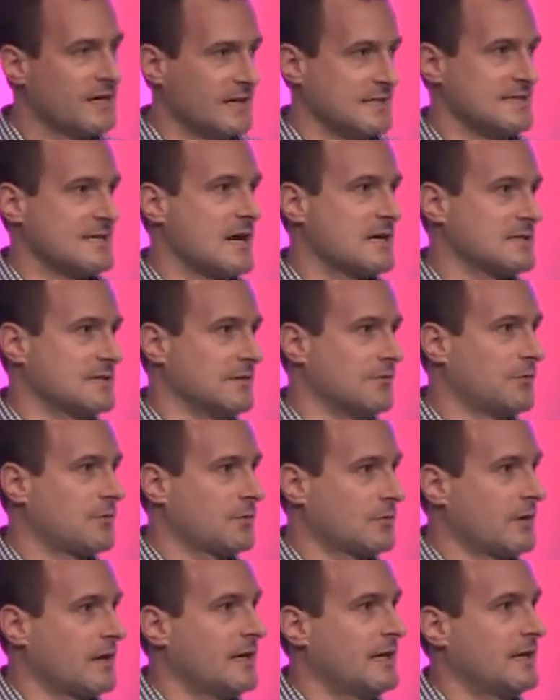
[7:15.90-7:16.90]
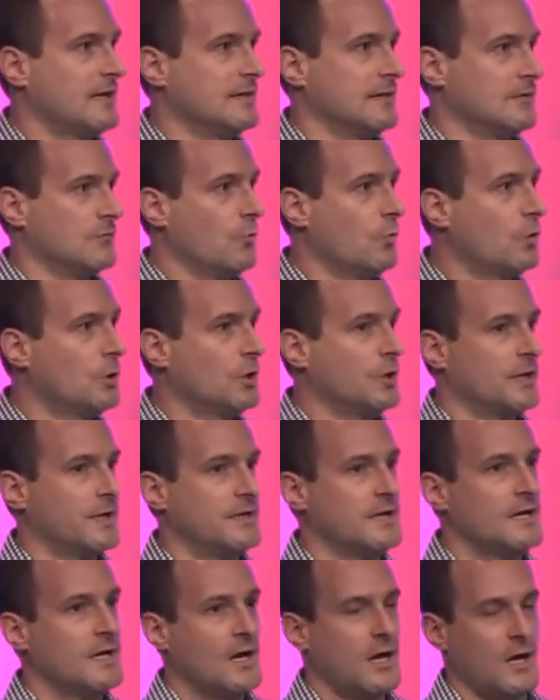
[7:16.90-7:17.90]
conductive thread and
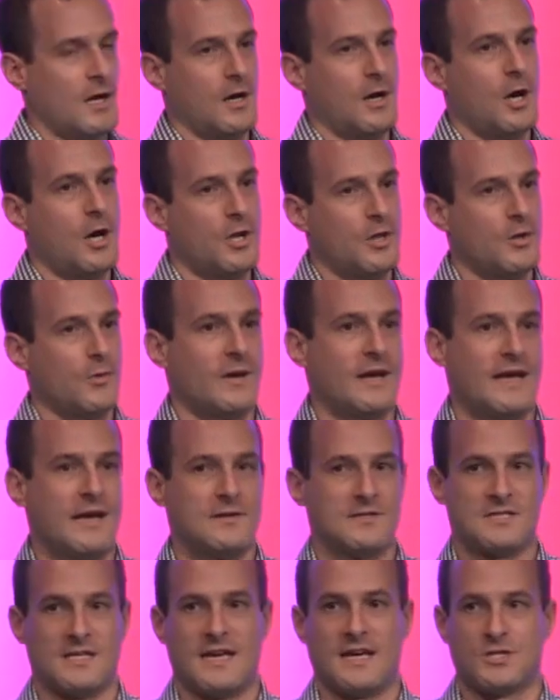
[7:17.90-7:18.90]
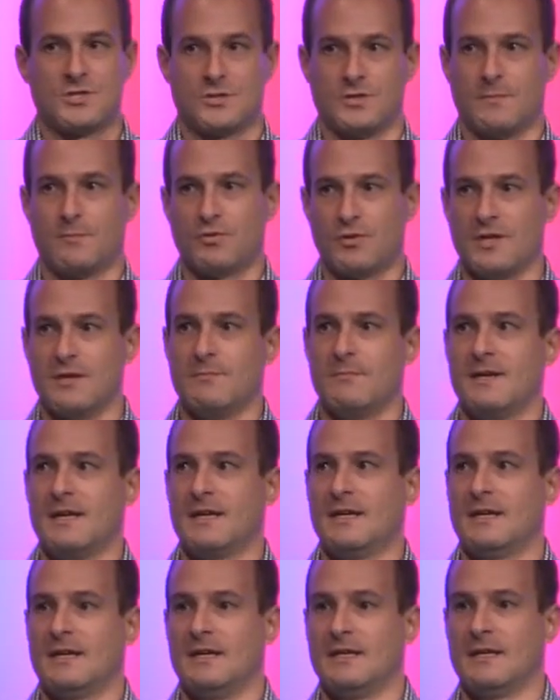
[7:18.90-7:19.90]
wood uh, all the way out to actually
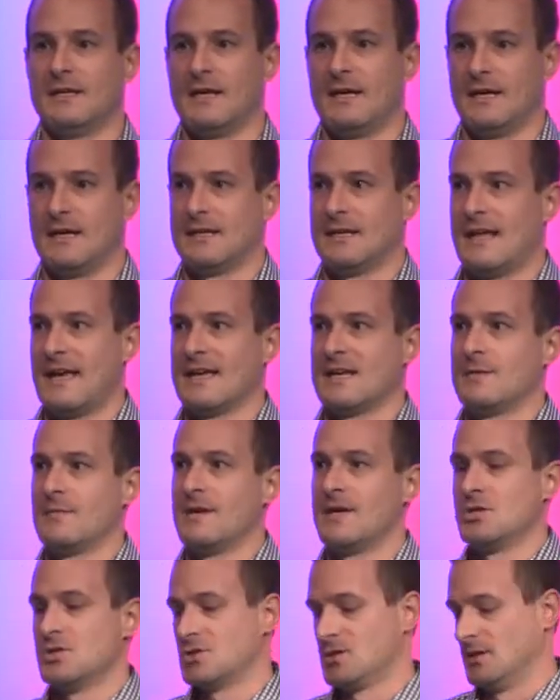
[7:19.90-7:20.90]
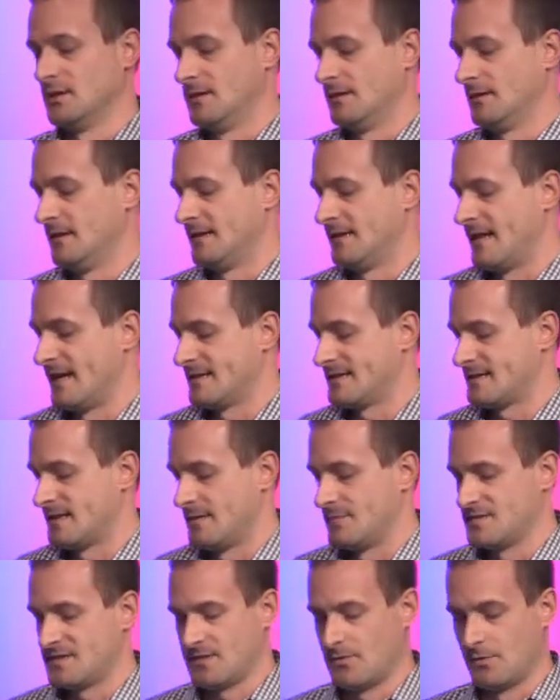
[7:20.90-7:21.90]
printmaking and animation in that
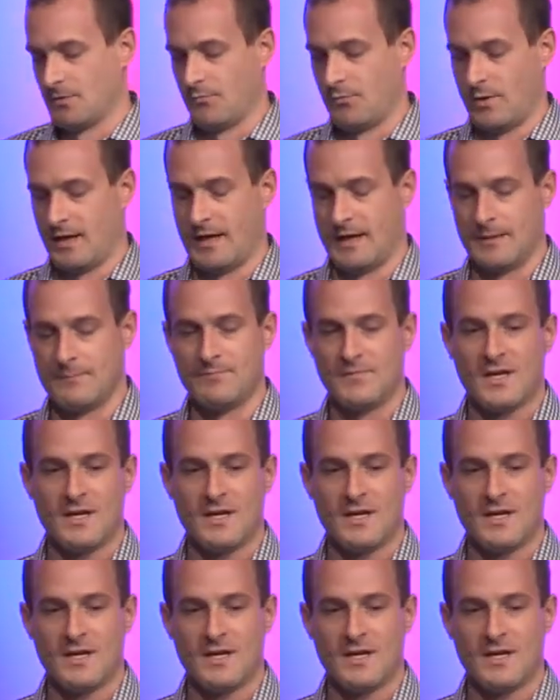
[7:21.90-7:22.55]
same sort of way.